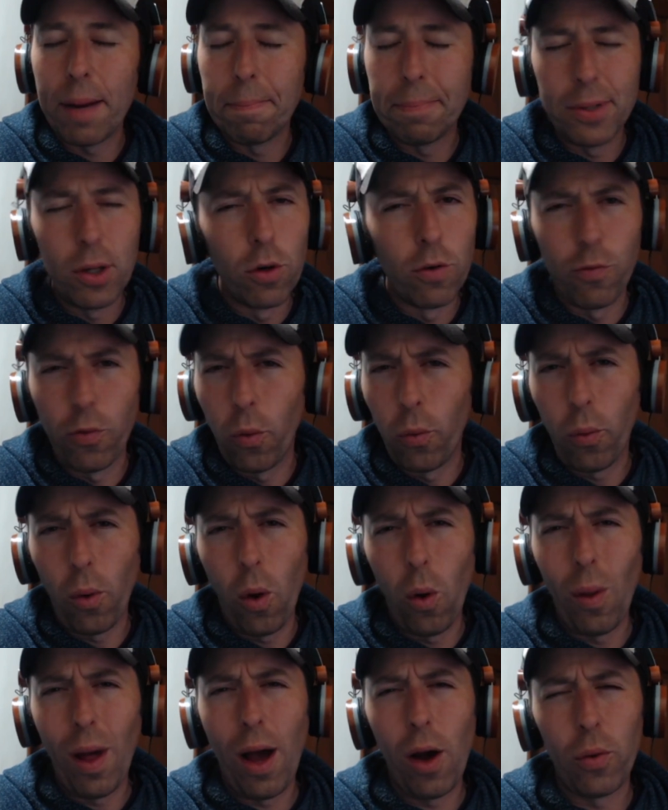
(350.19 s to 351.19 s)
beautiful
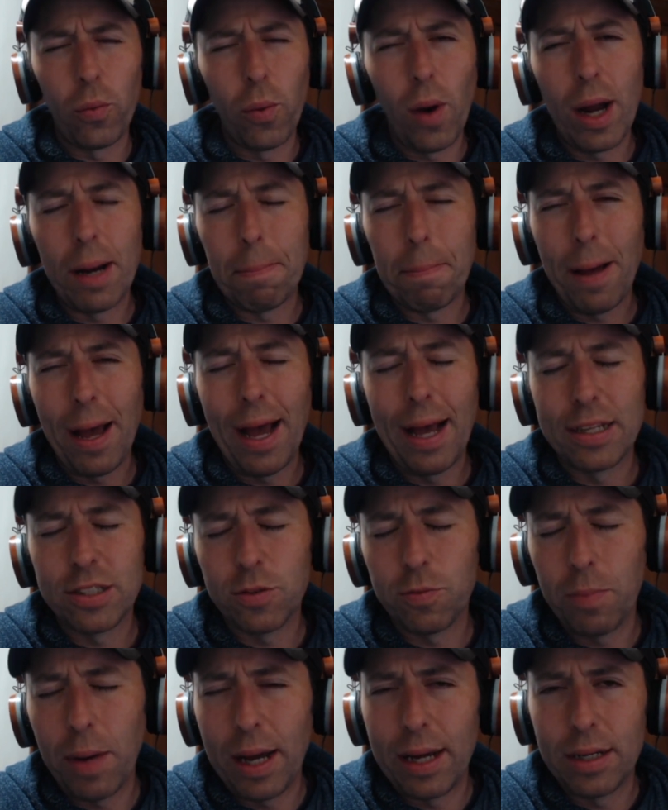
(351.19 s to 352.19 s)
rollout right pass
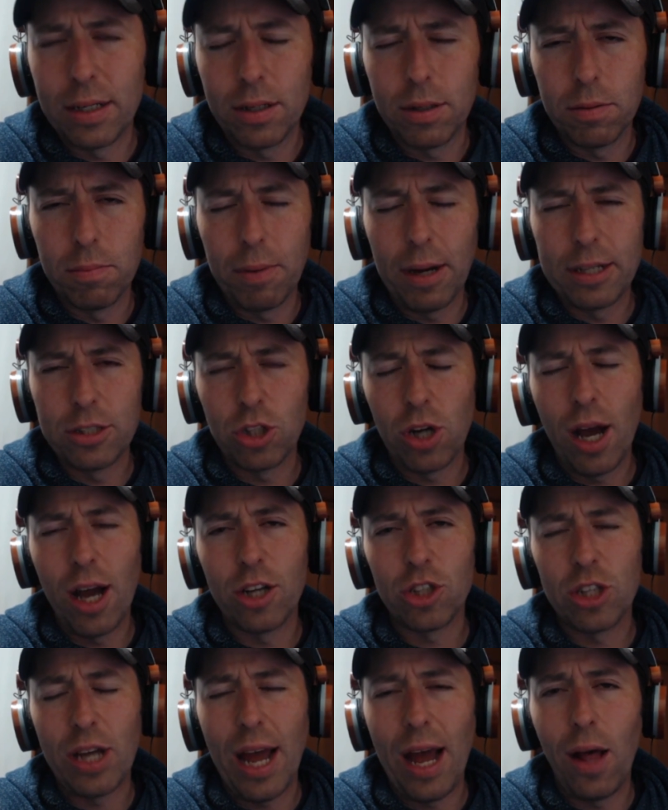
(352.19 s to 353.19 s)
by by
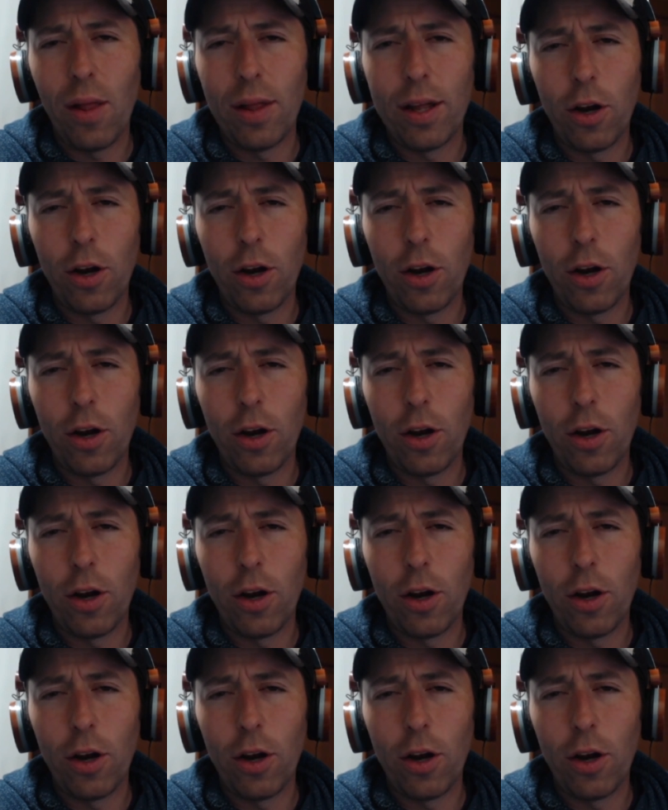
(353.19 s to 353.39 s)
Josh Allen,